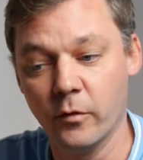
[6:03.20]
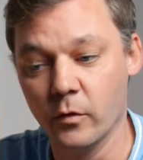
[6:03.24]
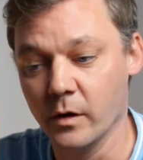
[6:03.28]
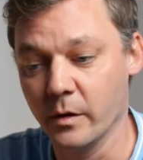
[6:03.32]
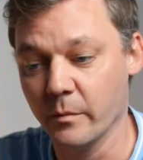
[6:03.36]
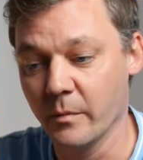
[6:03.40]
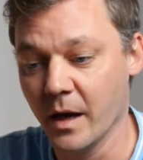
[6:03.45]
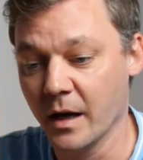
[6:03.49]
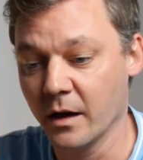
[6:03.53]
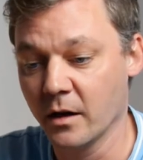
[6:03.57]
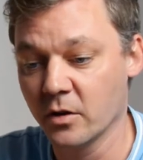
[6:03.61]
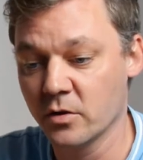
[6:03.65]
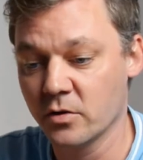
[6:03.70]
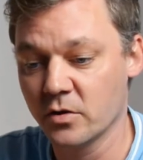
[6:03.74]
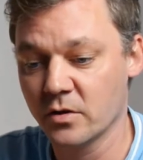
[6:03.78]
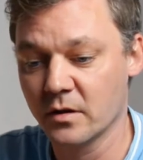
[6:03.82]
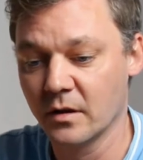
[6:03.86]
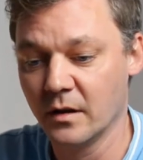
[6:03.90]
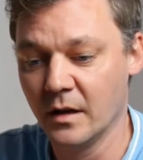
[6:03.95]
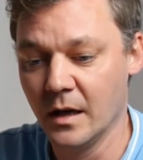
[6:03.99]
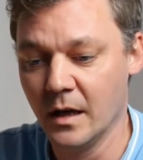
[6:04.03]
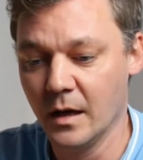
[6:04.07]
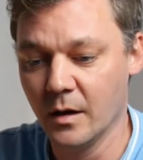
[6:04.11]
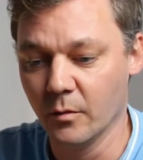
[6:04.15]
fully managed
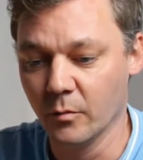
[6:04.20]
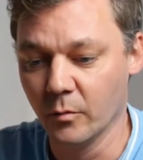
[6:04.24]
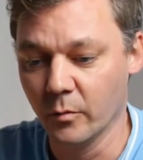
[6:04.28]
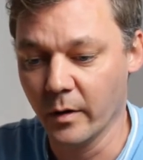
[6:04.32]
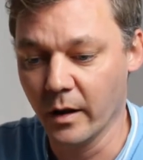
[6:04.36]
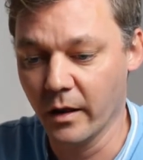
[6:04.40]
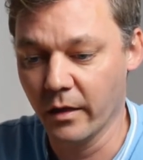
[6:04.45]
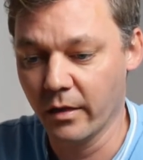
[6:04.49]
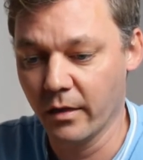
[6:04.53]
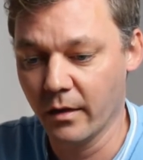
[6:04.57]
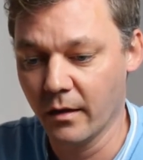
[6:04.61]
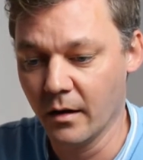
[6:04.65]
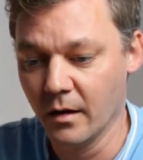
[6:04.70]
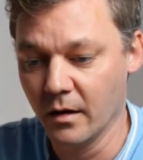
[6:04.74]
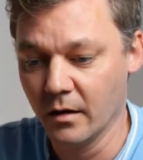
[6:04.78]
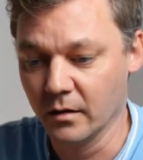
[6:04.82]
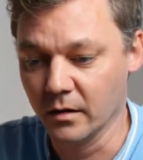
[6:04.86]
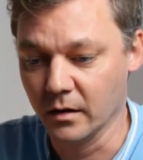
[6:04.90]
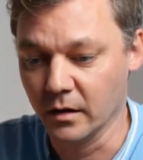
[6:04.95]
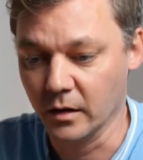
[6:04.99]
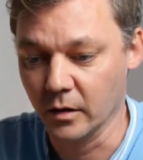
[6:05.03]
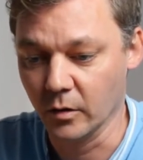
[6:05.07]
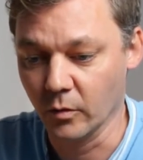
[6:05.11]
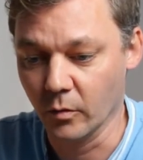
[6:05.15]
with
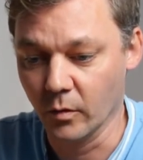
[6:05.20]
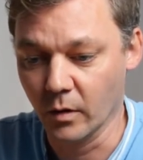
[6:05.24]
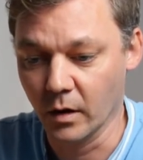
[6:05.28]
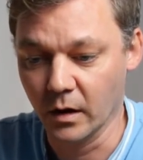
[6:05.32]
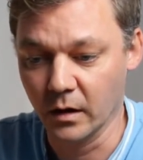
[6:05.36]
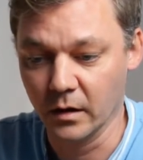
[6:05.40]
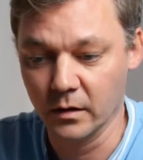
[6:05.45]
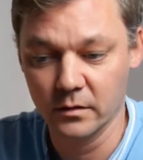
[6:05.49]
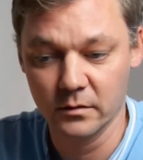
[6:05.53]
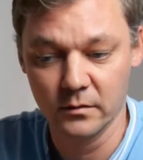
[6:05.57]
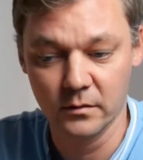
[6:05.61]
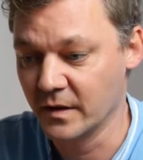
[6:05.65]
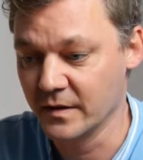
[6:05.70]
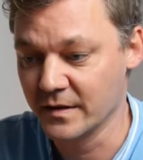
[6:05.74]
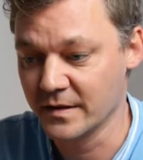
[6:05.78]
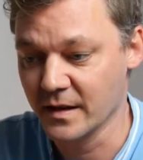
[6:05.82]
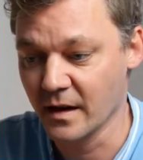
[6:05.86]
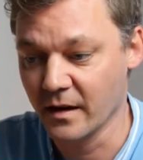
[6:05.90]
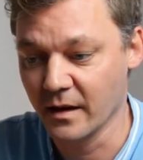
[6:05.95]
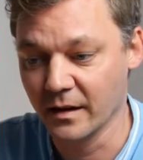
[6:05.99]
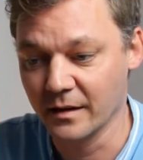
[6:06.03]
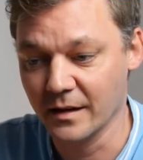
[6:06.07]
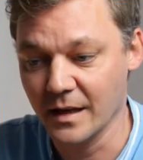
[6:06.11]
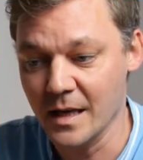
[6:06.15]
your
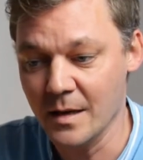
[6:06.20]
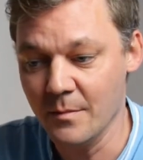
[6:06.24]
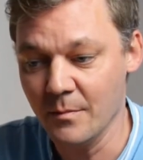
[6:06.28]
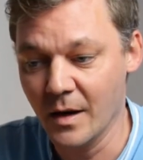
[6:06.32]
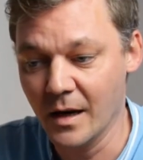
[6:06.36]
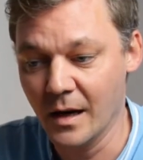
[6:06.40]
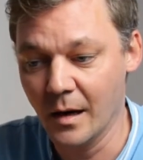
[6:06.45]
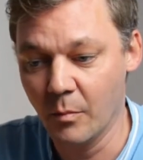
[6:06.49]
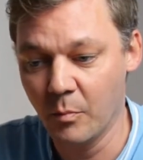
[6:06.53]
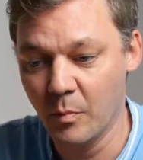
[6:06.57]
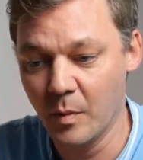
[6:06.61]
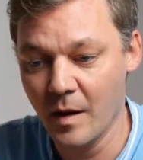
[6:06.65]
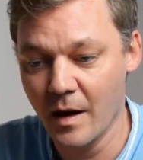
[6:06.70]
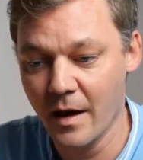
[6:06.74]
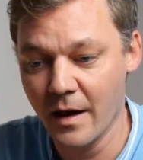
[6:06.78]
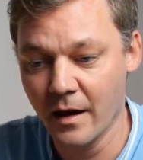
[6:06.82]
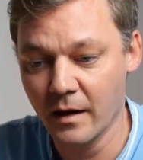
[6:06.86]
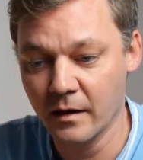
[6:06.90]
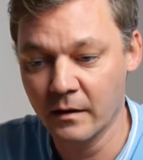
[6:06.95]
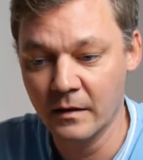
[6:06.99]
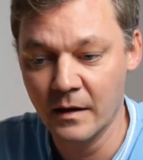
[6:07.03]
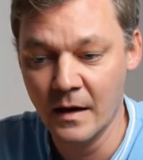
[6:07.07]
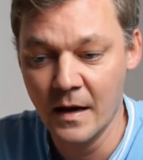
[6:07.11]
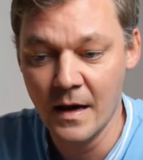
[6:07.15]
desired email
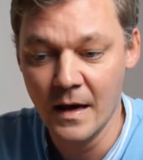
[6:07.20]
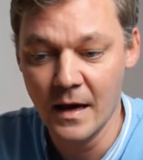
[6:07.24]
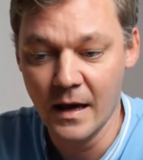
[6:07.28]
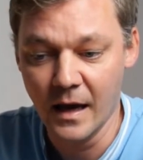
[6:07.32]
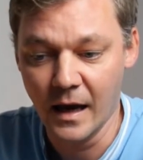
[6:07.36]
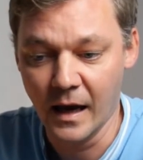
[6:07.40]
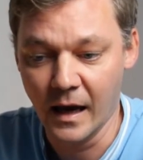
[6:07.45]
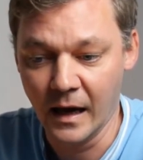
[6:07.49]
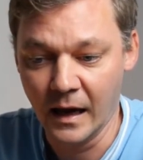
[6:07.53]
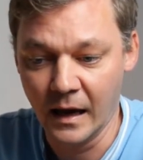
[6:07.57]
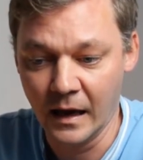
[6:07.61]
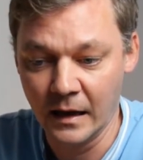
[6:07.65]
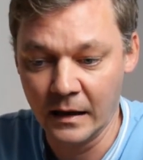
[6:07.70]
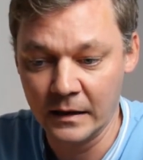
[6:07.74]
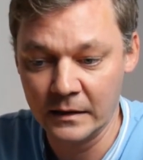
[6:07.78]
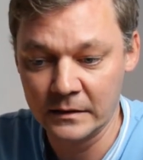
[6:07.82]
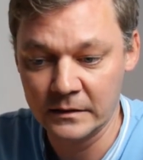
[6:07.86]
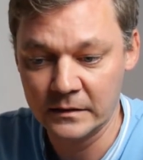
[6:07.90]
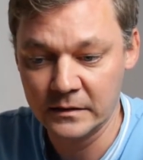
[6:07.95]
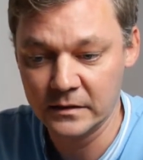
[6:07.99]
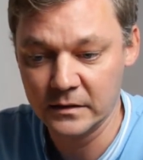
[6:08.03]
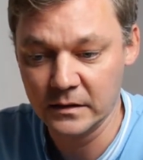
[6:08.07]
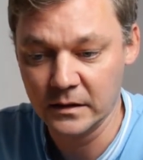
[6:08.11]
plan. And